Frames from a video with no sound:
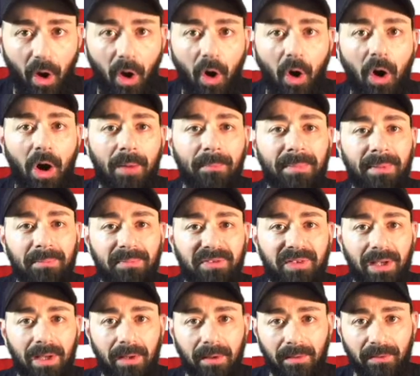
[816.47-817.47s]
arm
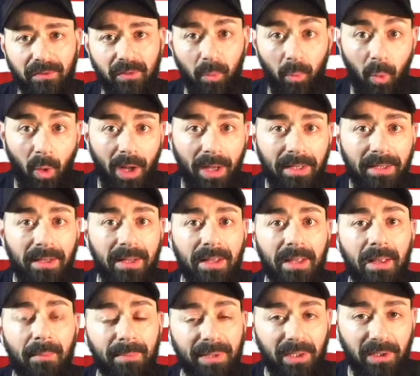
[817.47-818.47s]
themselves, one,
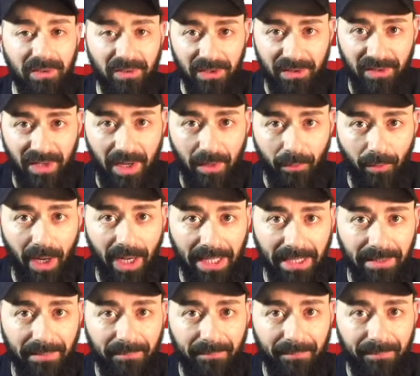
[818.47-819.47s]
because it's their right,